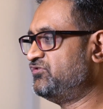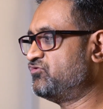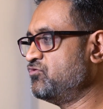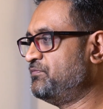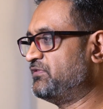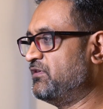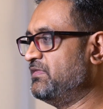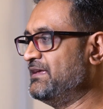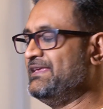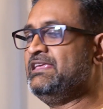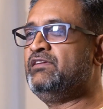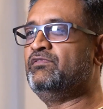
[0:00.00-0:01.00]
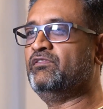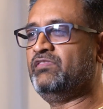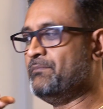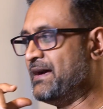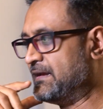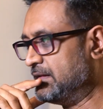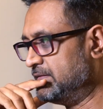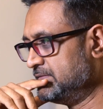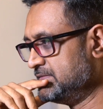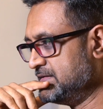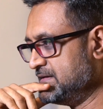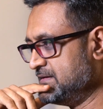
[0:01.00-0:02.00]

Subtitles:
troops on the eve of the battle,